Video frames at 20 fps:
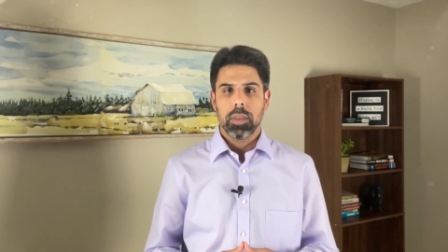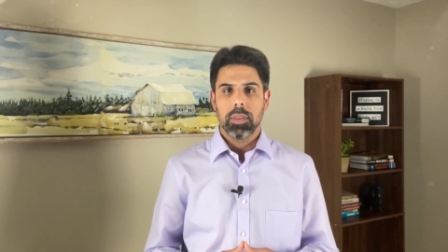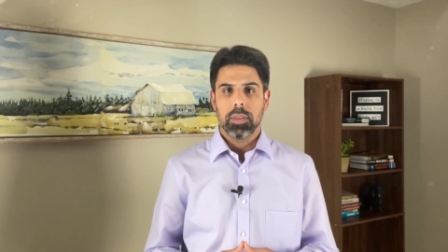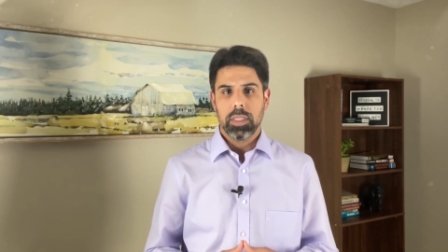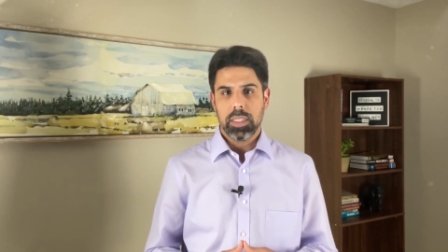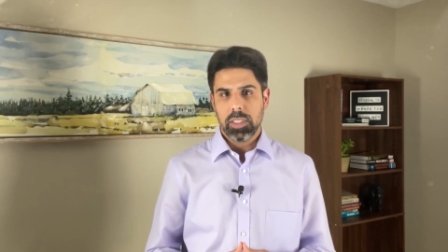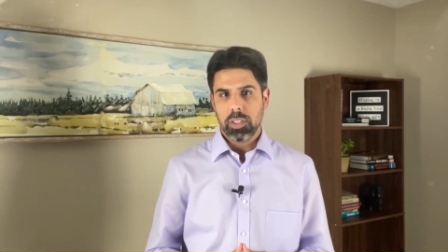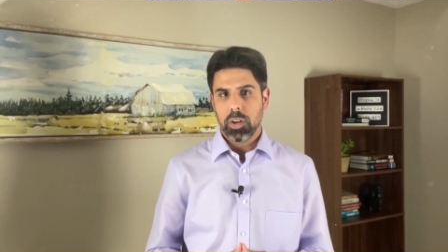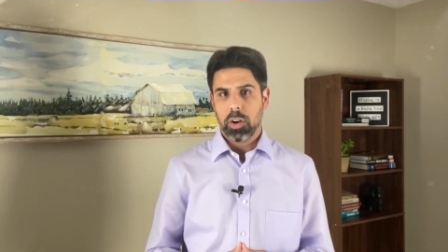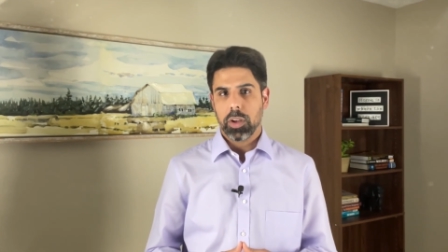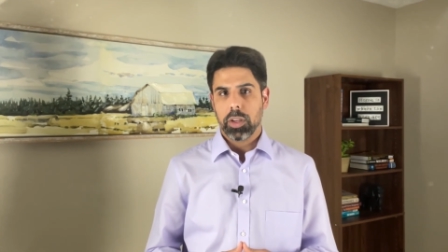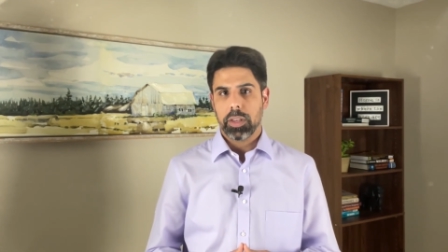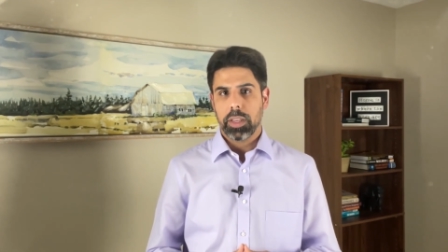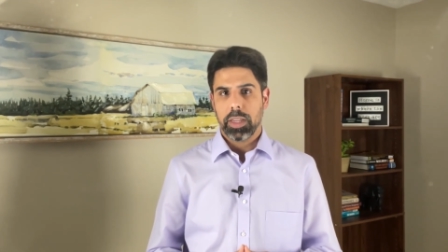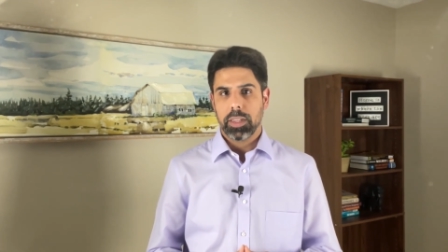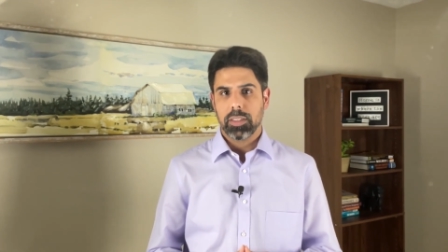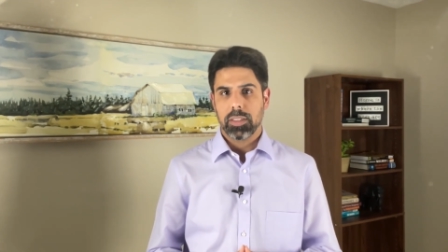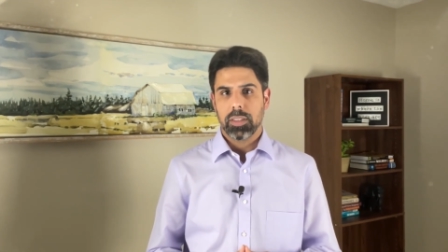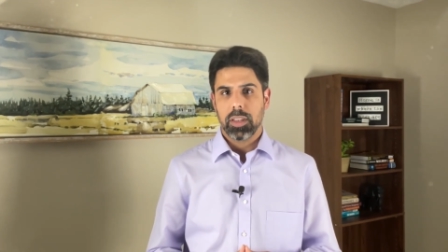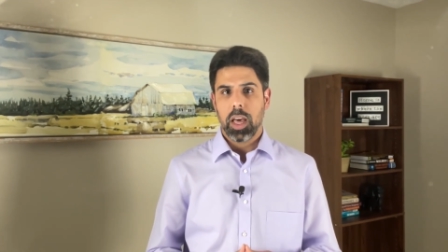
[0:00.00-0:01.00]
These
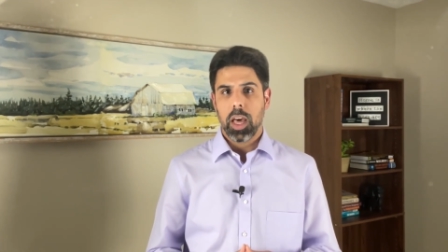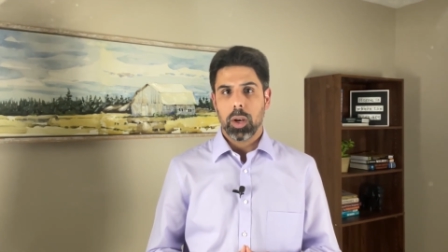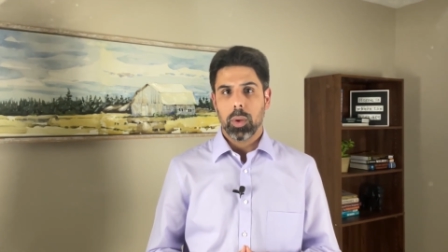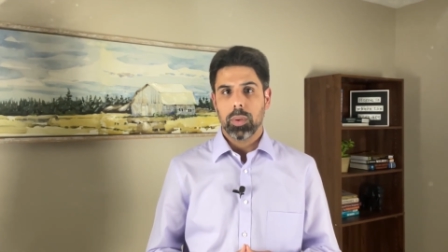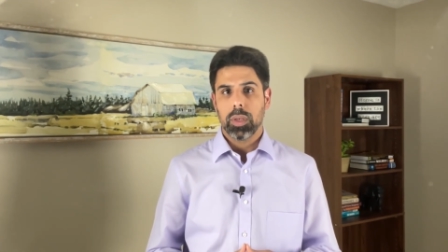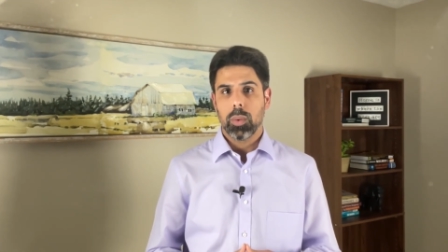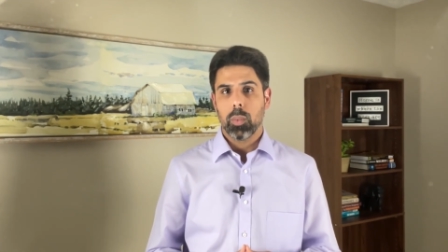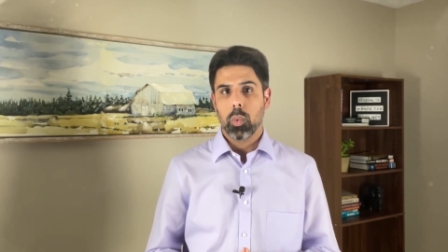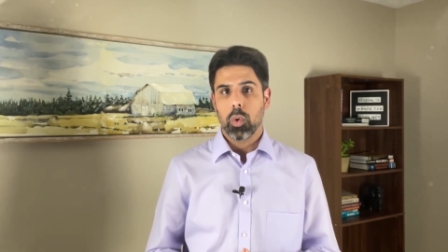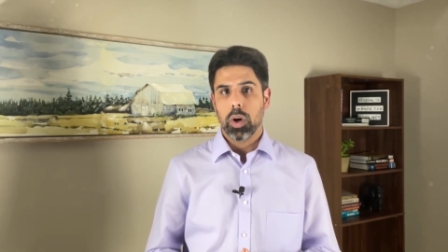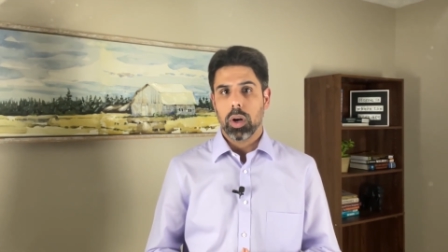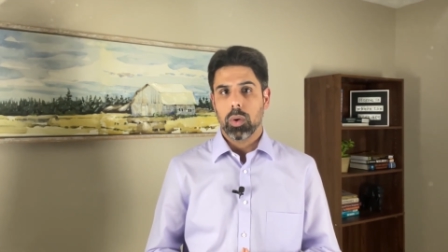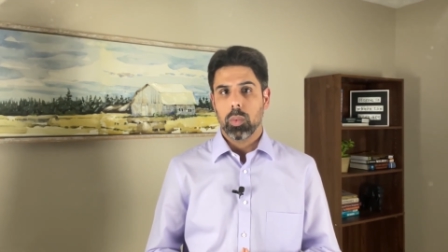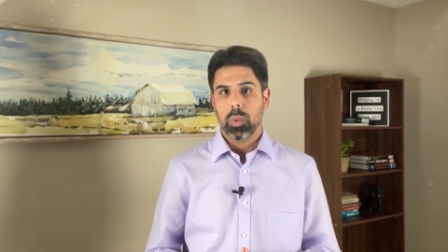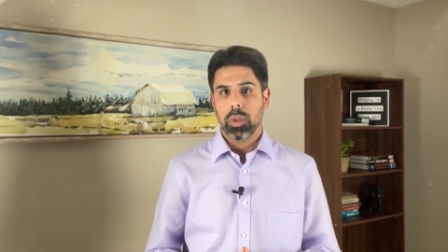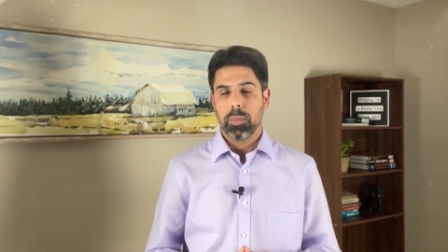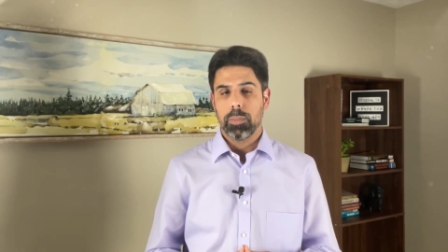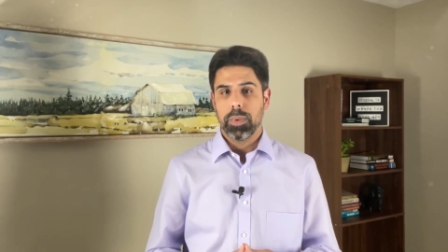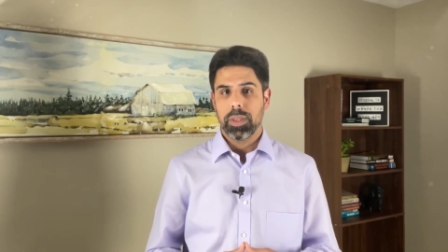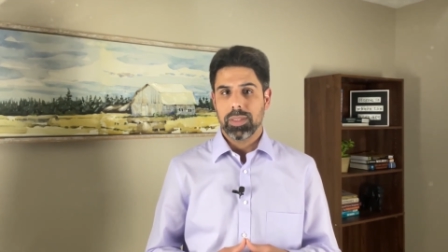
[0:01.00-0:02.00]
architects not only work
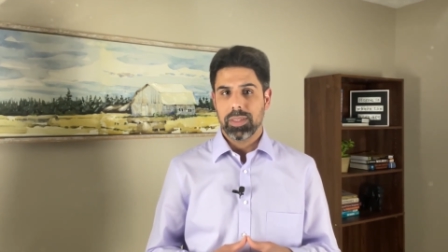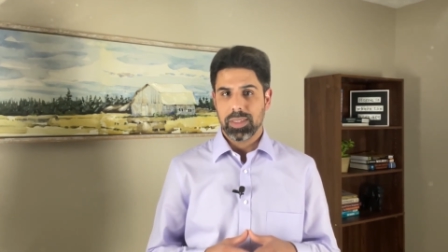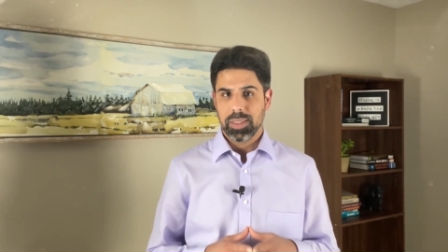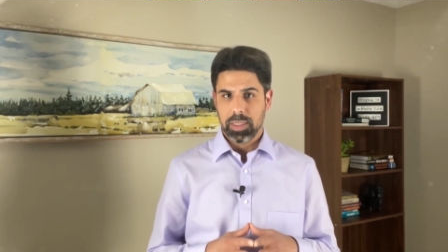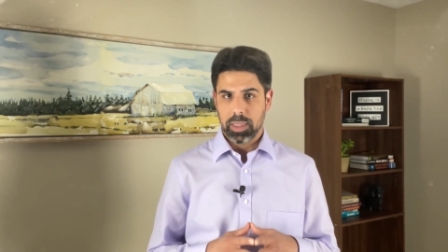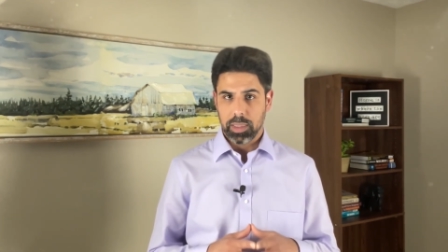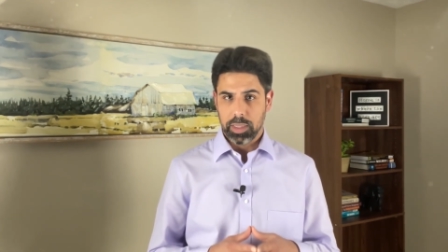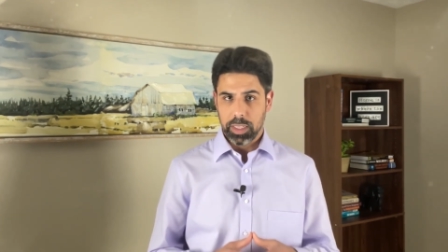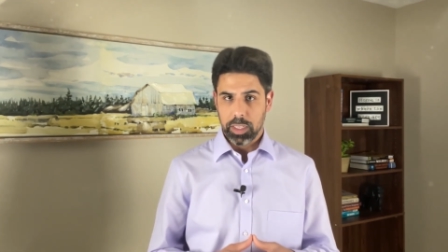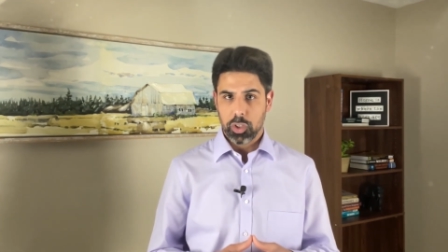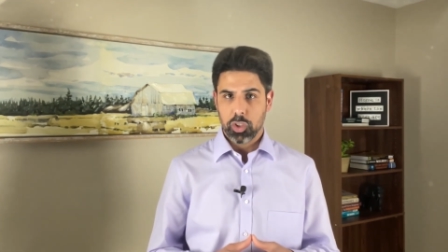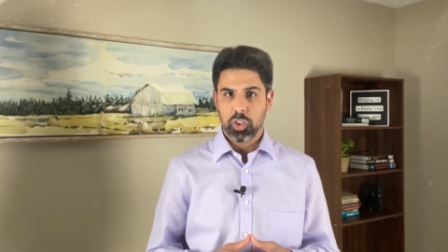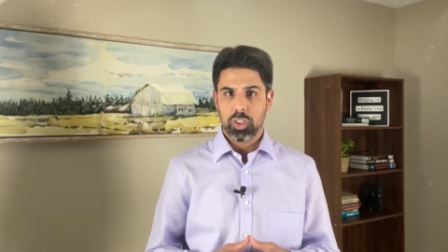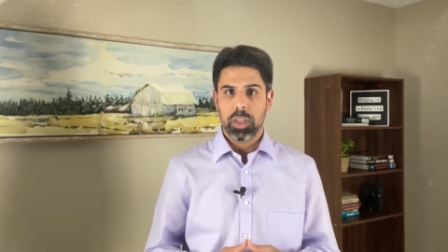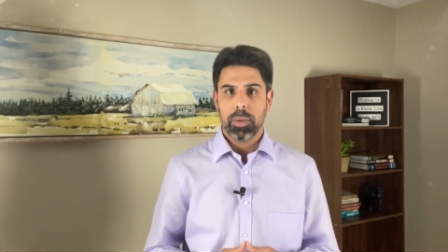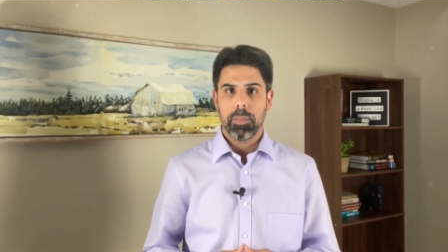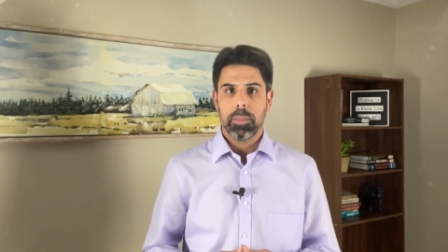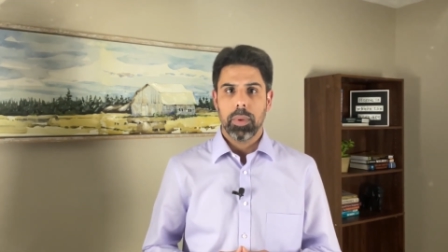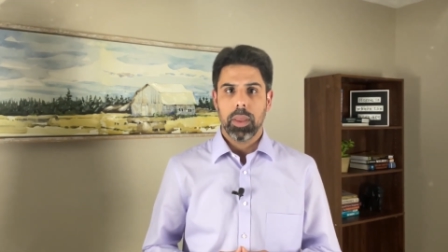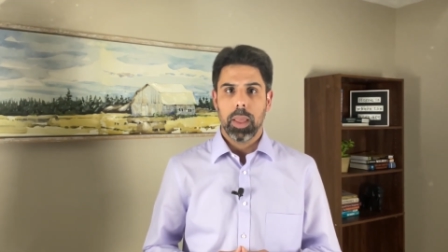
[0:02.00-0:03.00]
with business
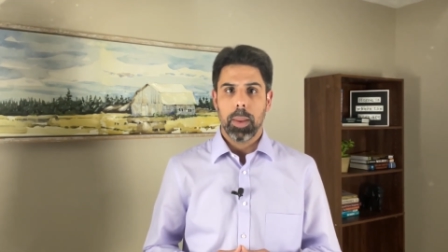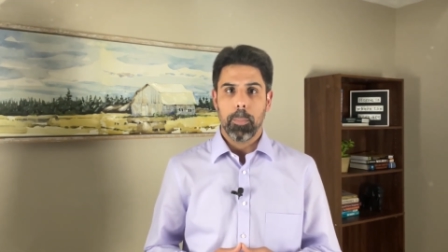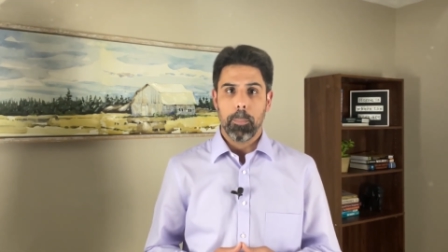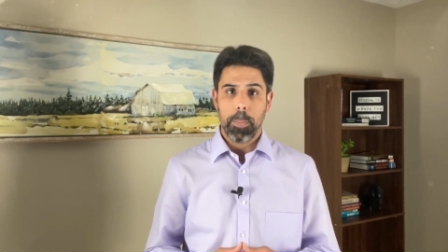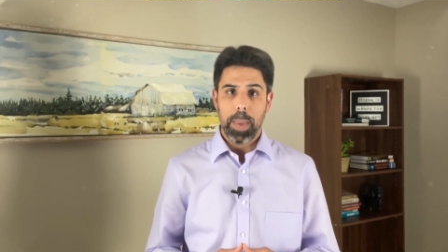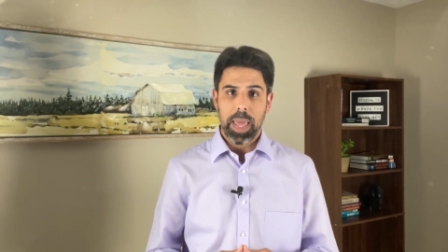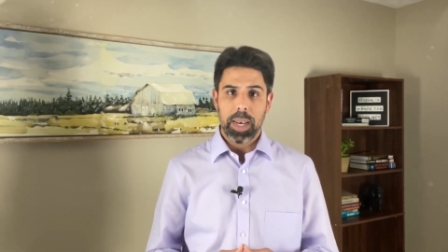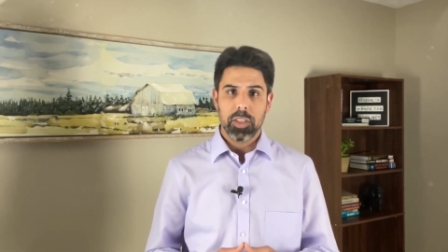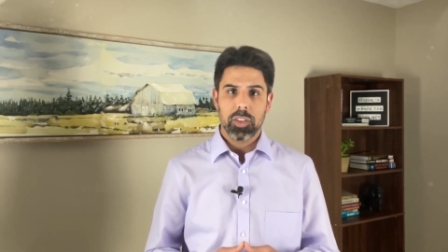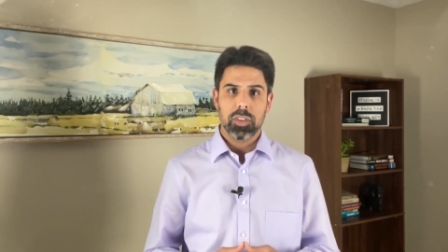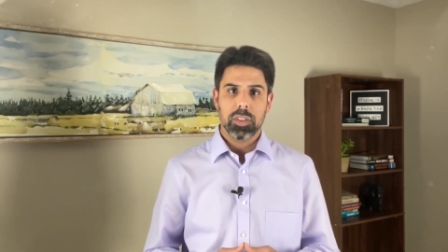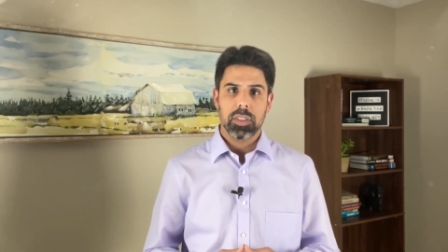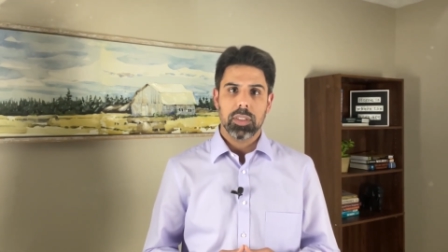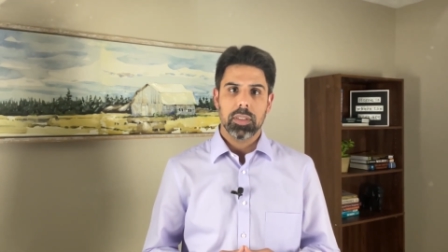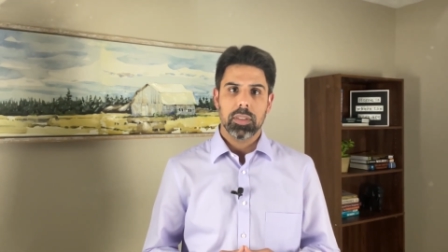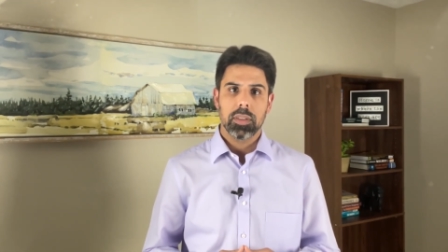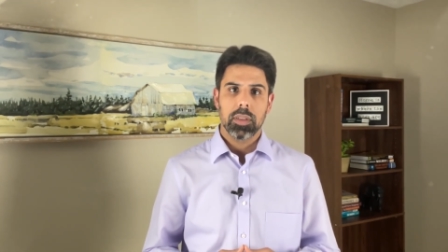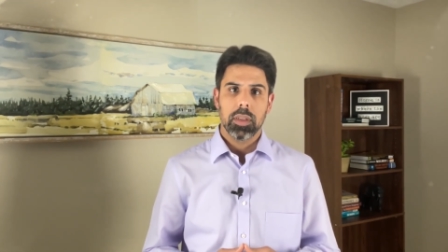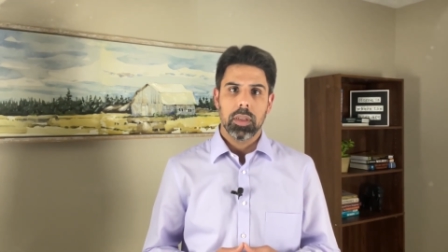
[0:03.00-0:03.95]
leadership, managers,